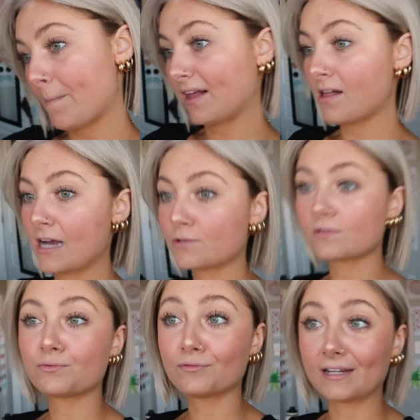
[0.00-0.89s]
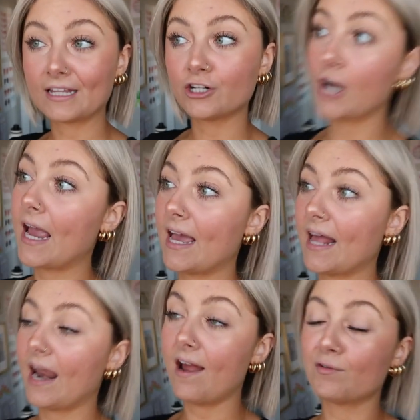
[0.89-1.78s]
My class was really great,
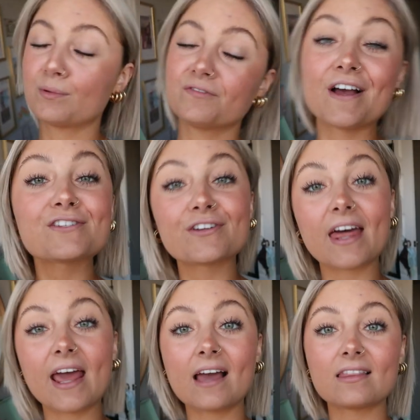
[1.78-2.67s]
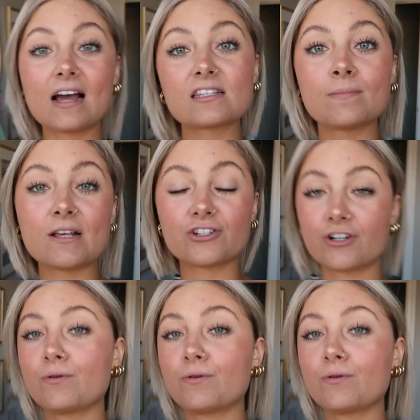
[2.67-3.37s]
and I have a professor that I had last semester